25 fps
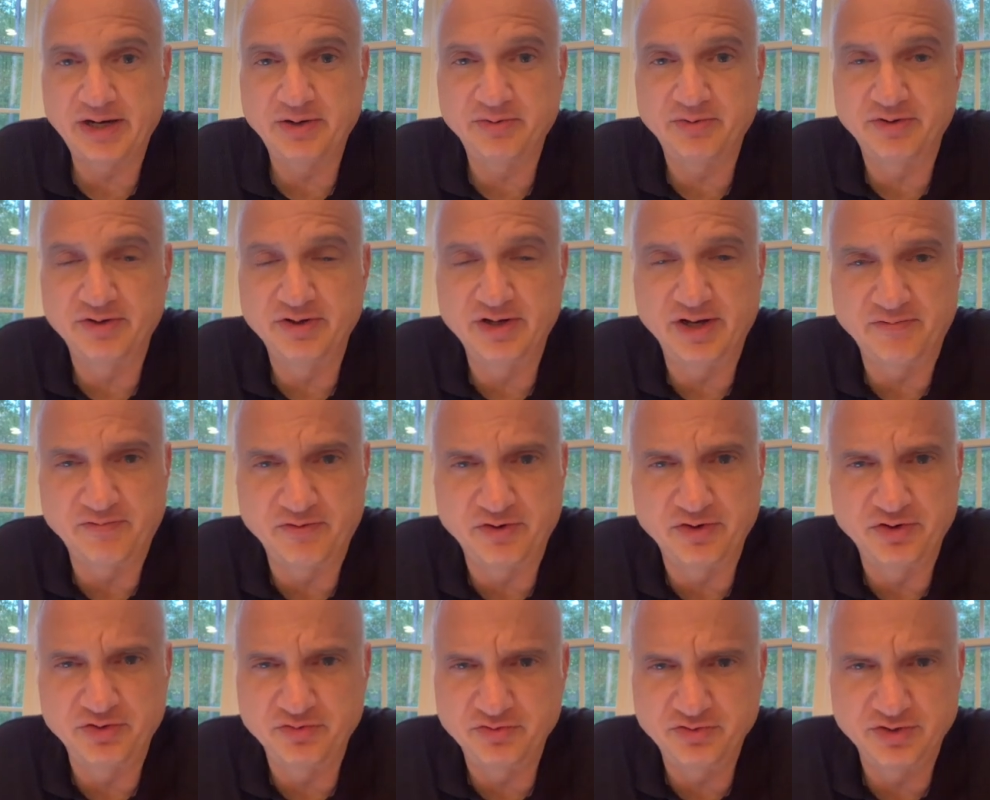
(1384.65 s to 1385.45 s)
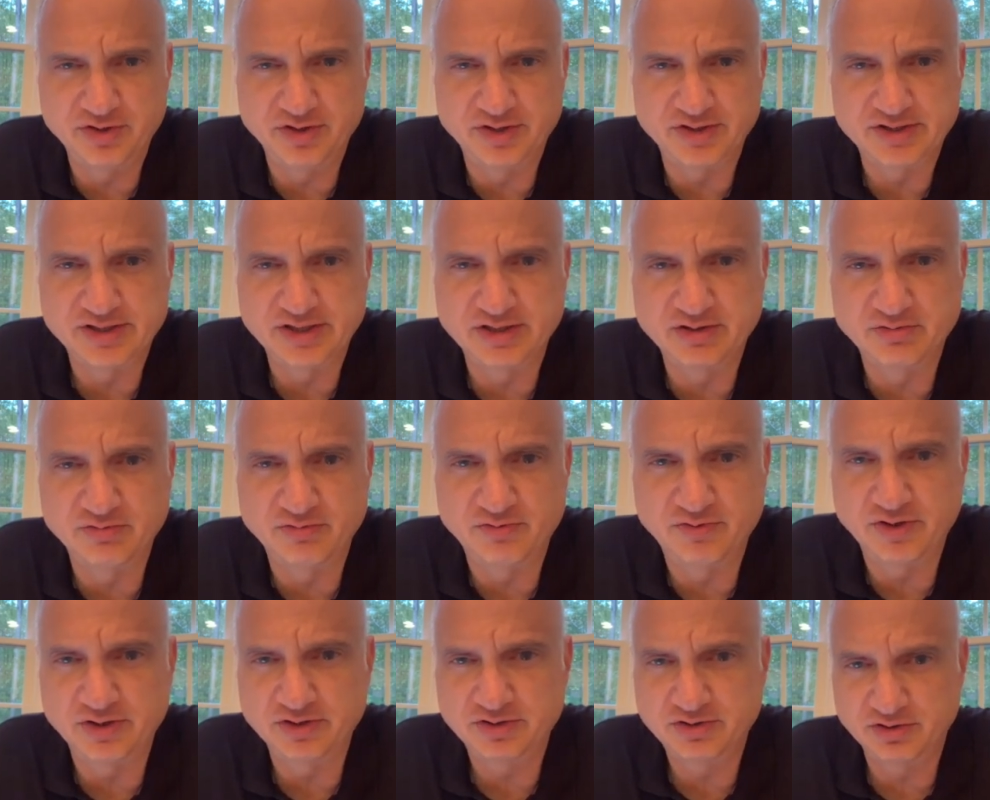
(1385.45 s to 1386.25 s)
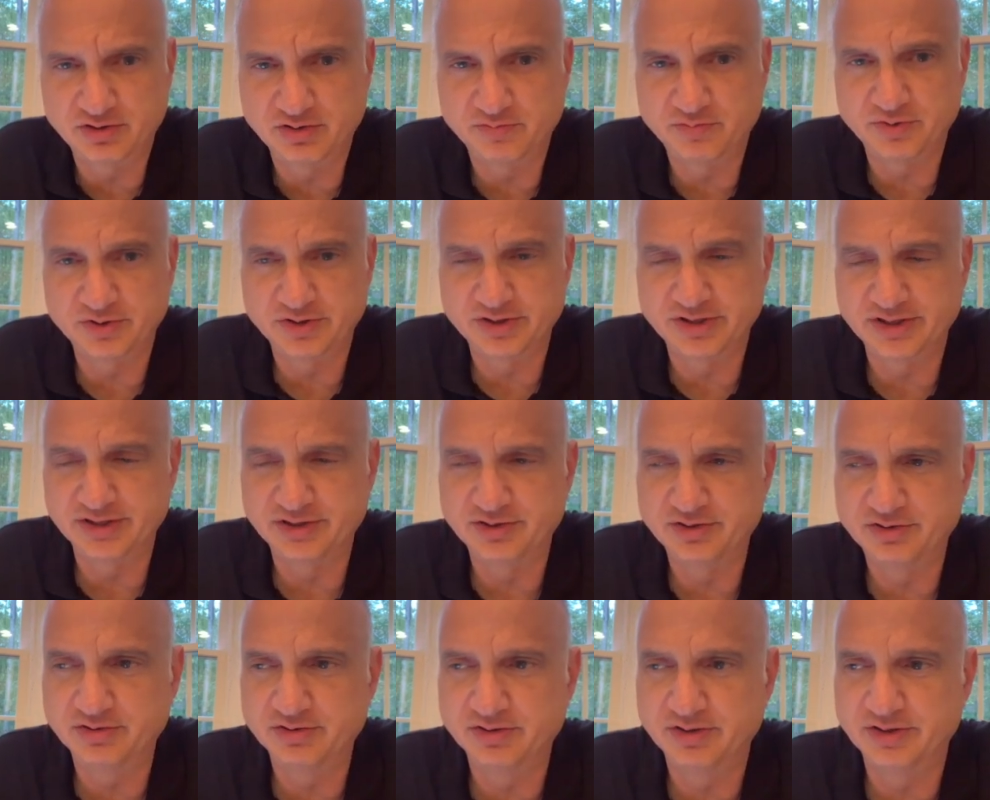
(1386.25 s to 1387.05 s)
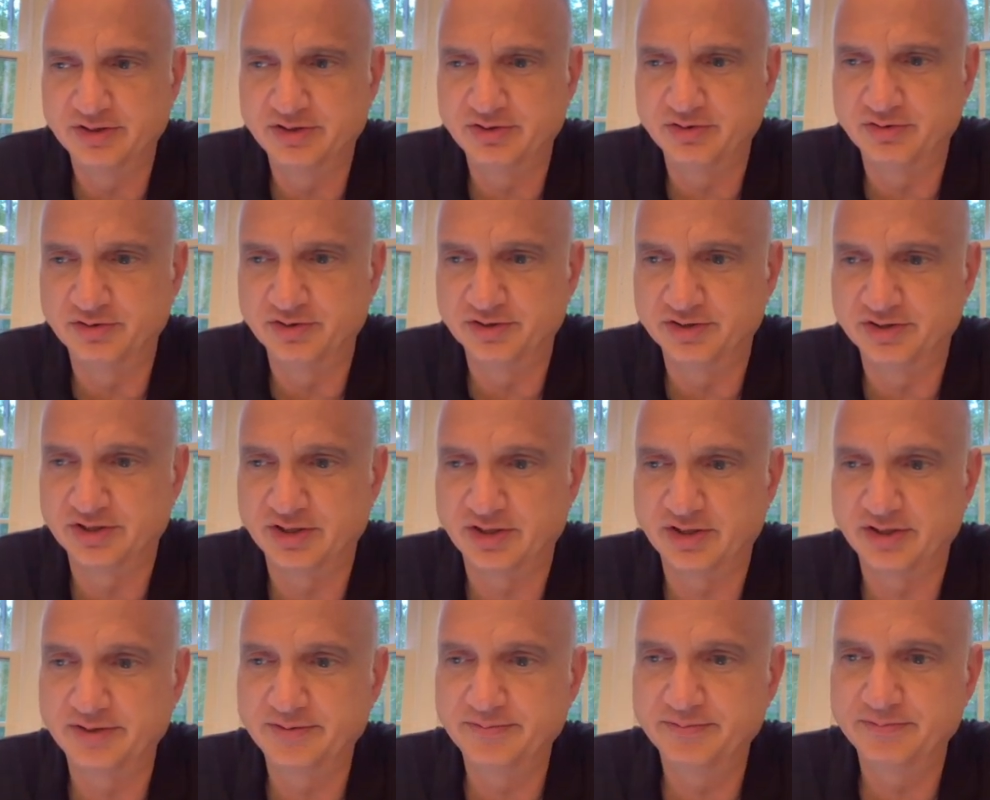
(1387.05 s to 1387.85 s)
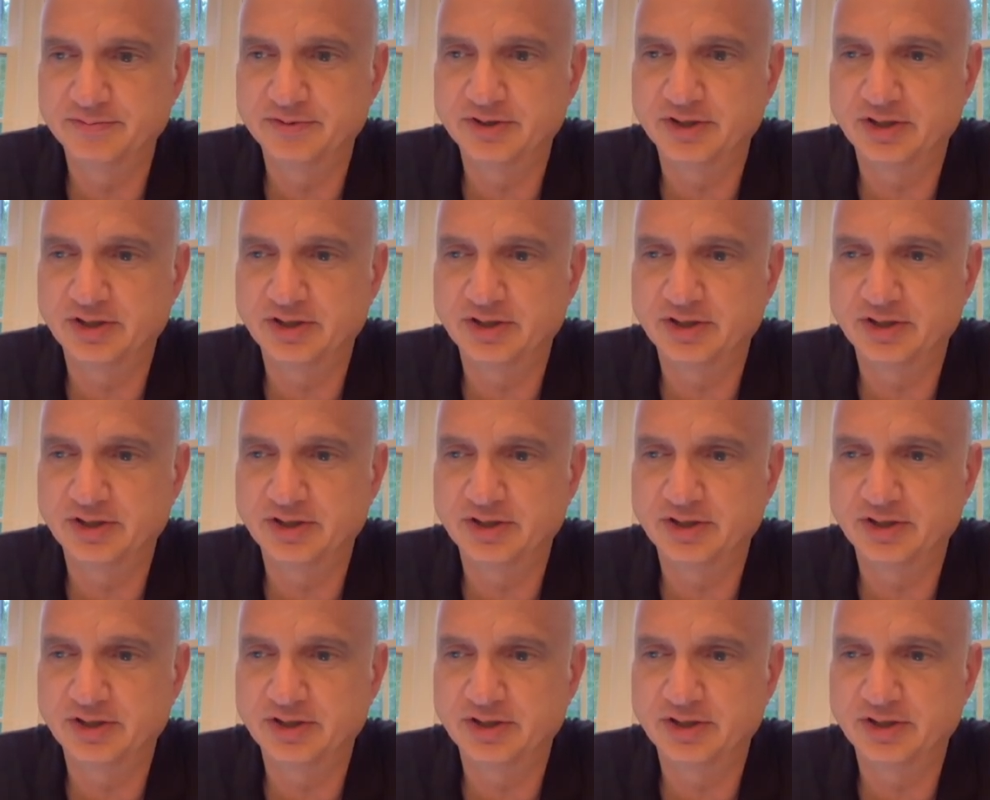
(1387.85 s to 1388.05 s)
with never using a single function or procedure in your design.